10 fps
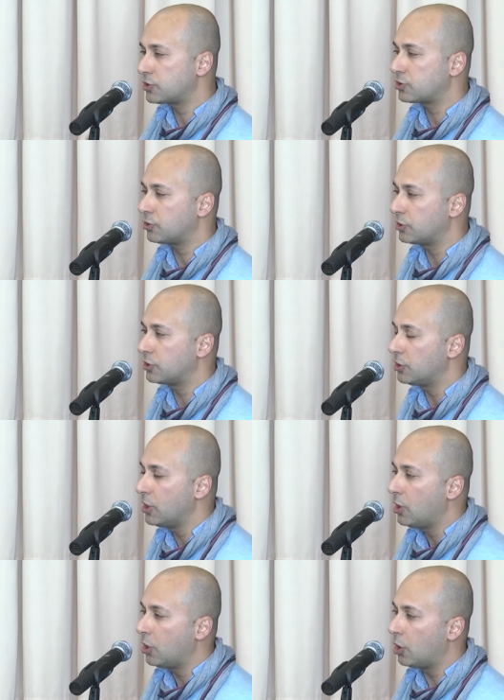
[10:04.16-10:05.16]
story
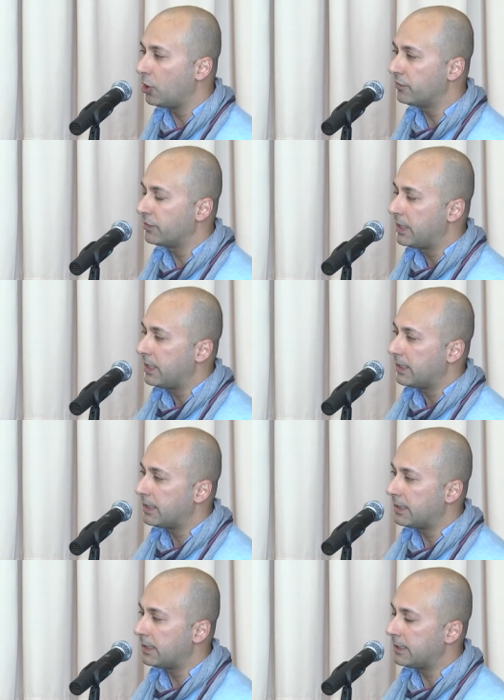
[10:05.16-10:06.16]
of
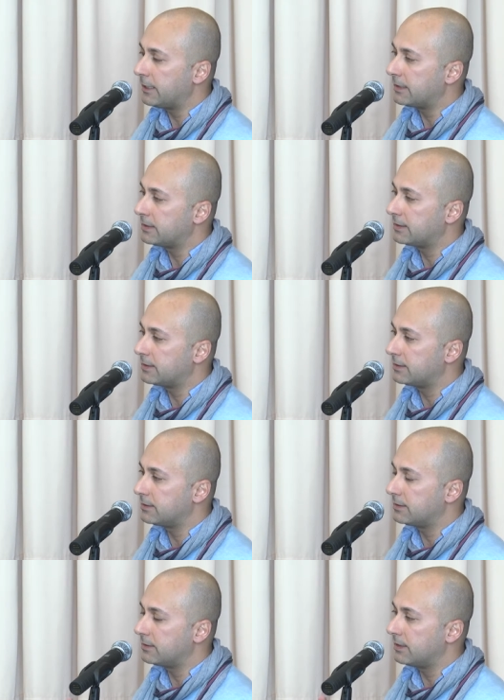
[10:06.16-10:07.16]

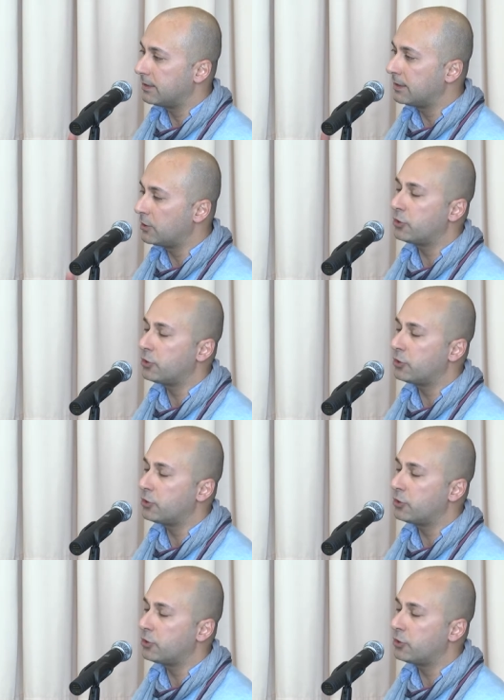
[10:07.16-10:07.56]
in